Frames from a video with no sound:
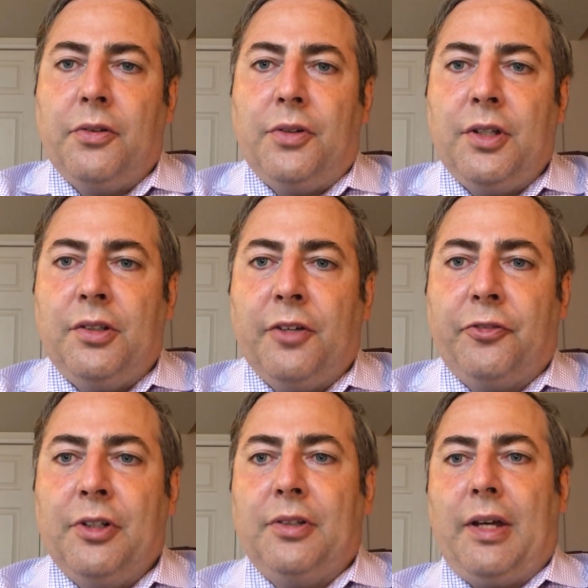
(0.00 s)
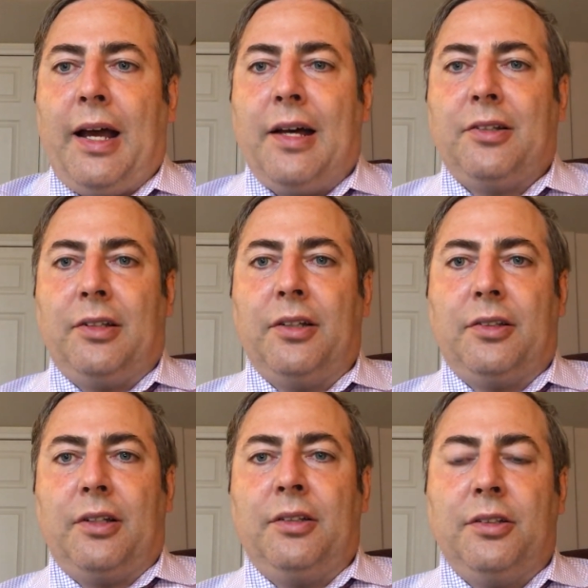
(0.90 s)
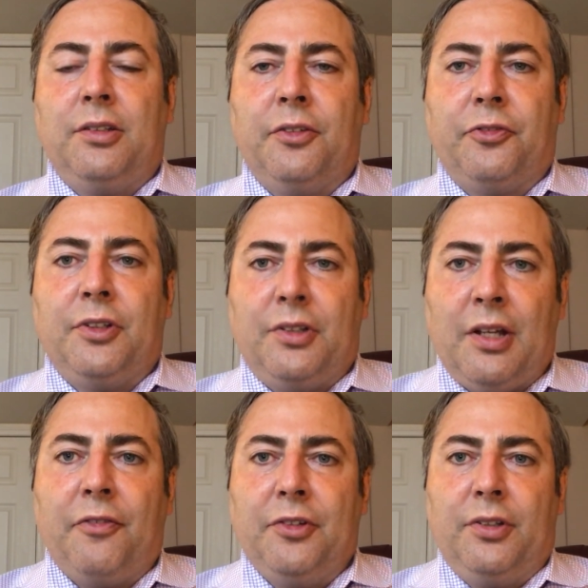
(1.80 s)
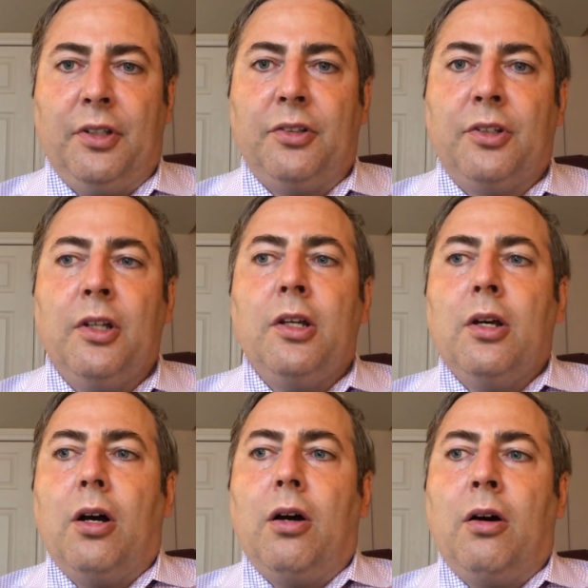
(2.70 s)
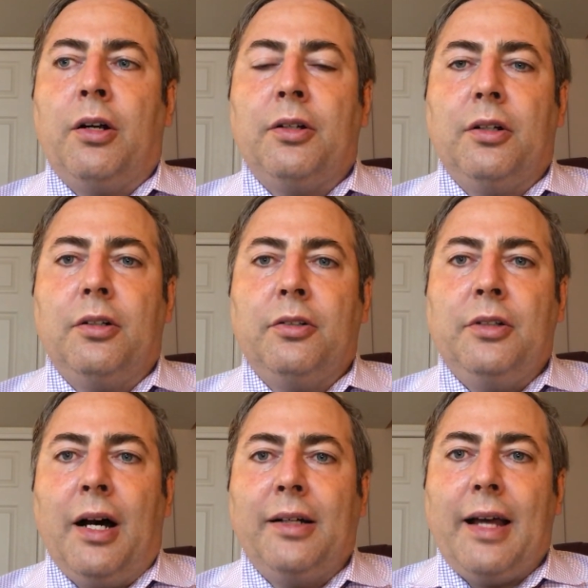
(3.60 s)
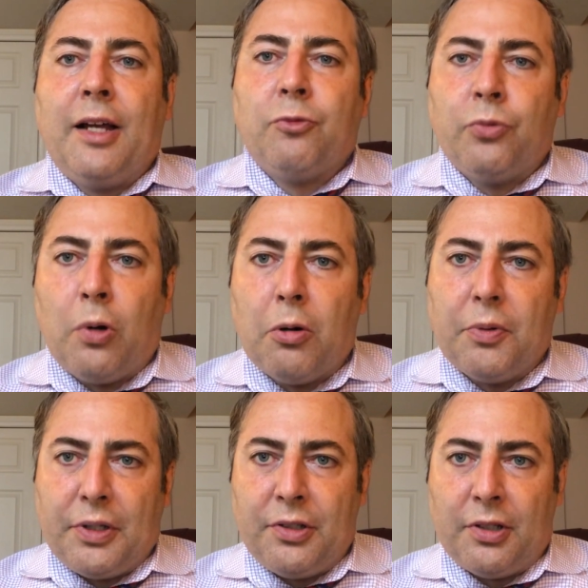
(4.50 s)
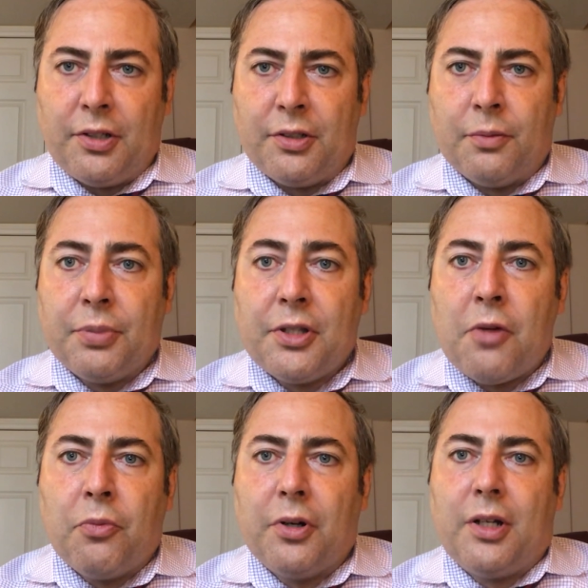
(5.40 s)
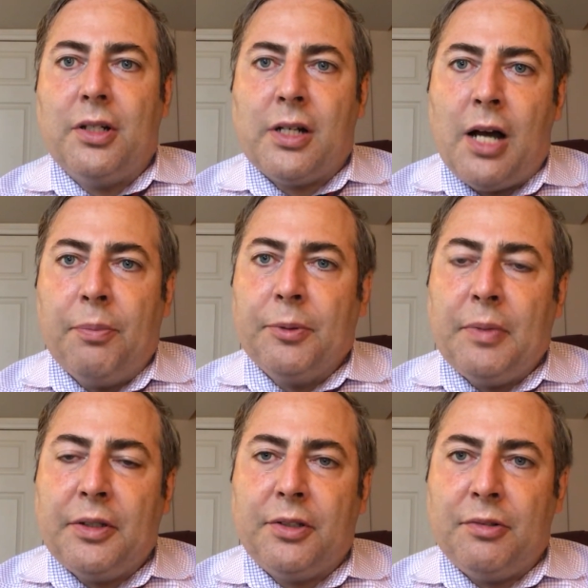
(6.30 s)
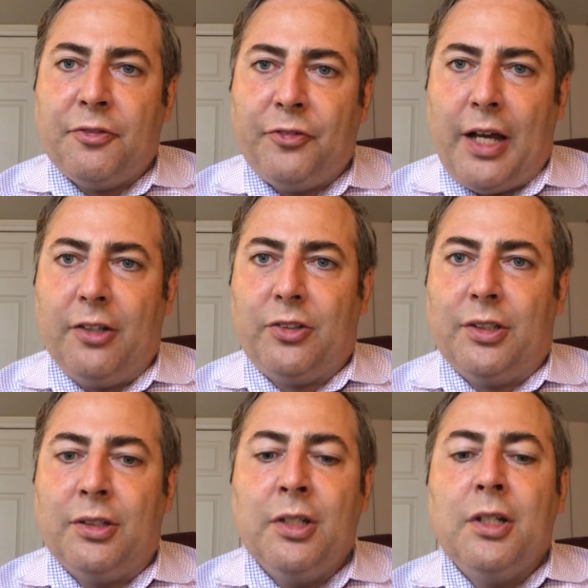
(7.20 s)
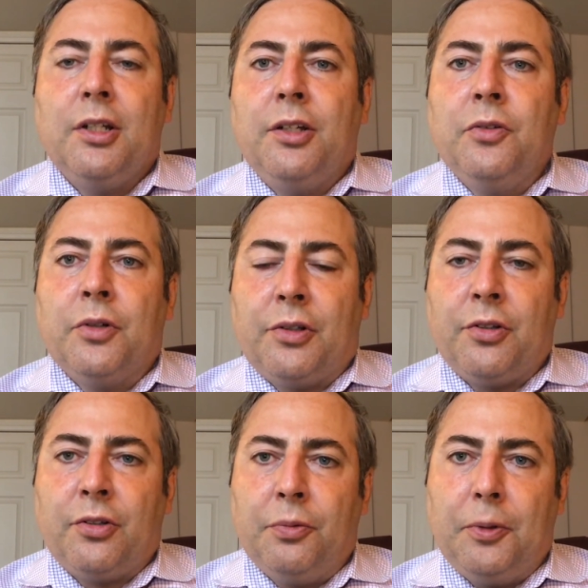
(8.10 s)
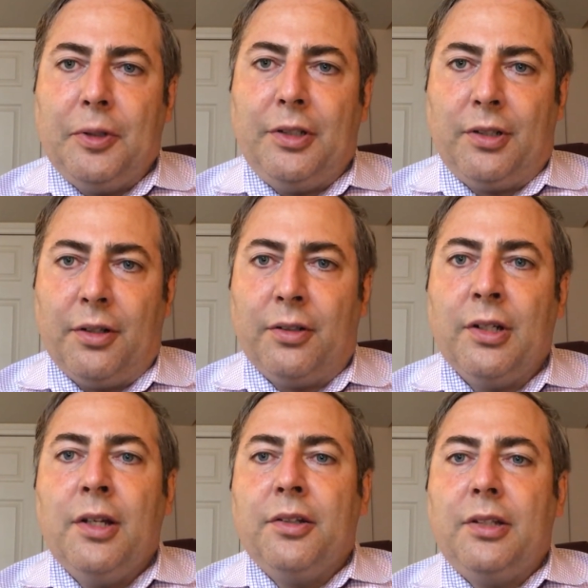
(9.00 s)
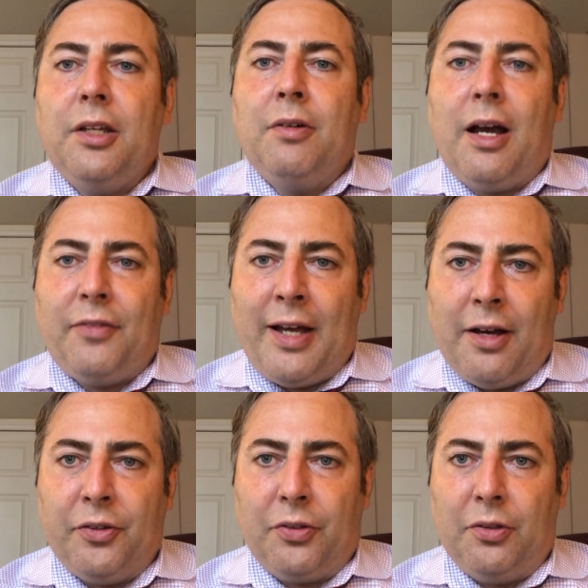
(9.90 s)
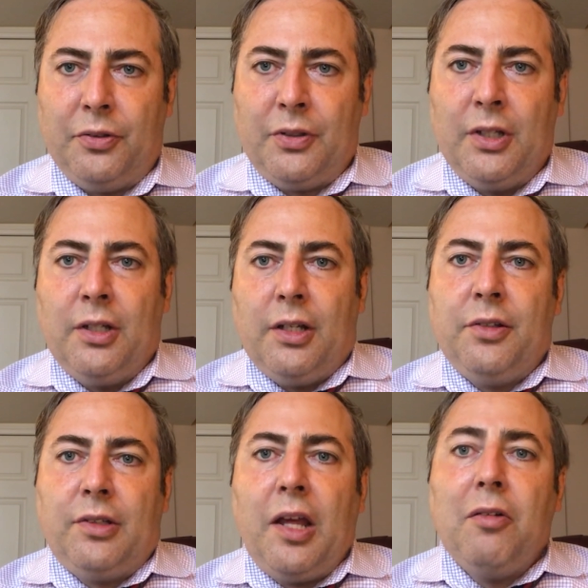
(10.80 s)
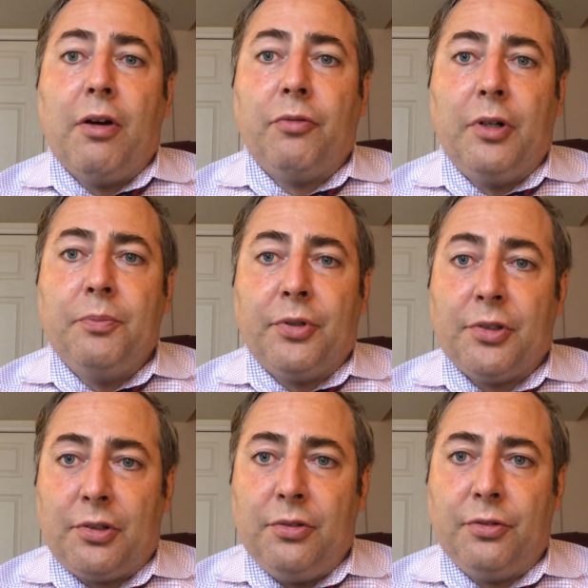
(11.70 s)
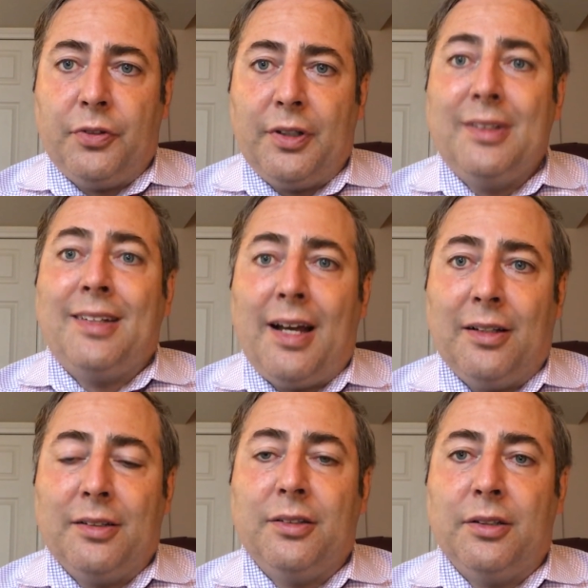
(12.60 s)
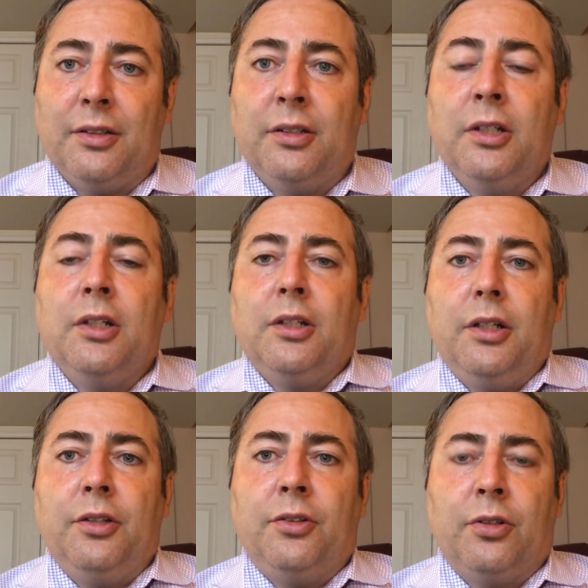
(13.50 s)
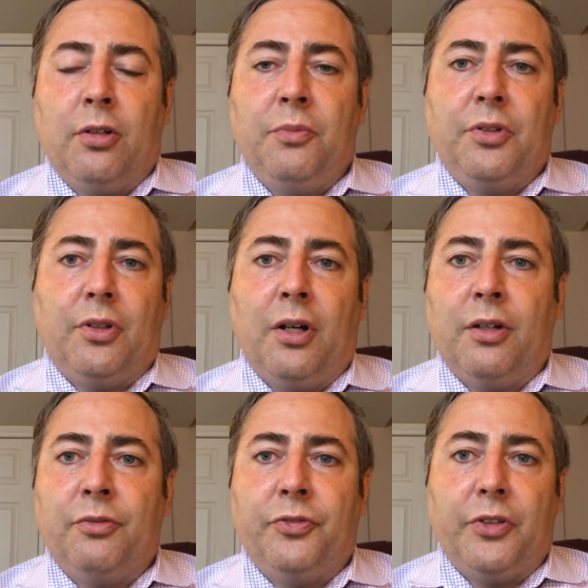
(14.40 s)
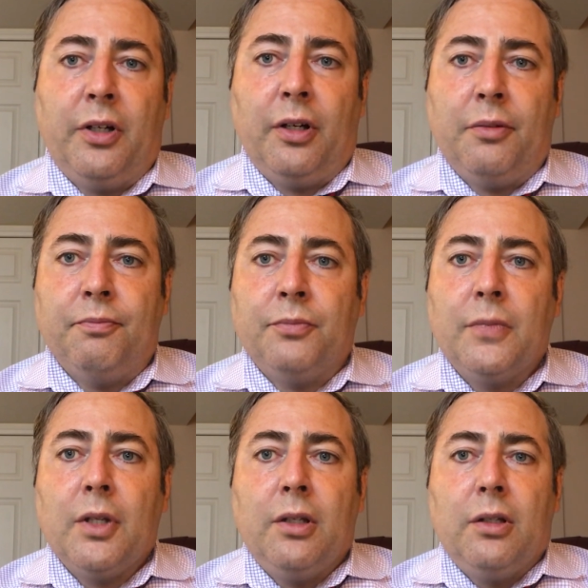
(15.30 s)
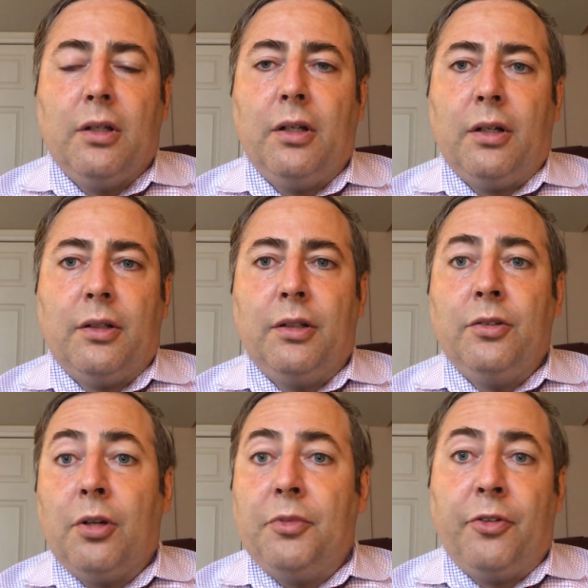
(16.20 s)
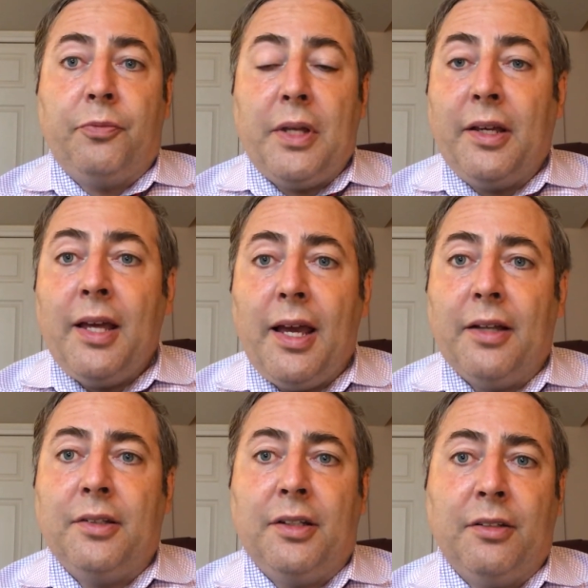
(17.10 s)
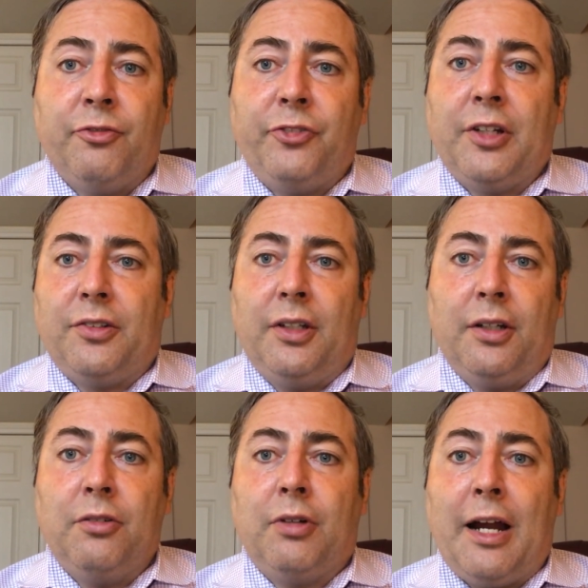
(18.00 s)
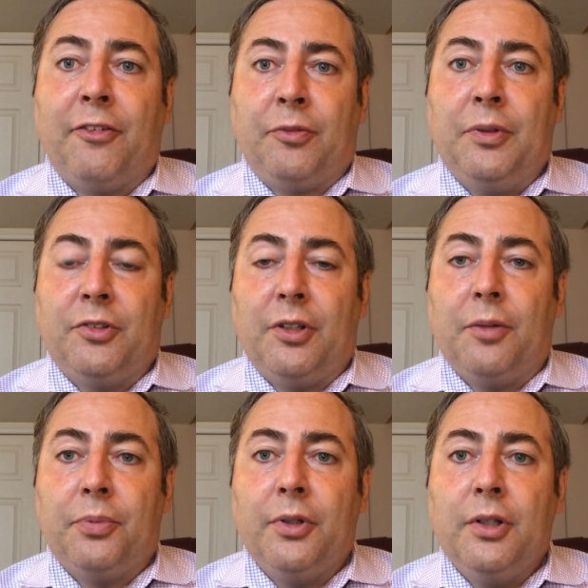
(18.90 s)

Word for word: the different assets and the different deficits are not at war with each other, but they work in a complementary fashion in order to support each other. Say you have a household, and say you have one person who's very talented in terms of um, Uh, in terms of being handy and fixing and craftsmanship.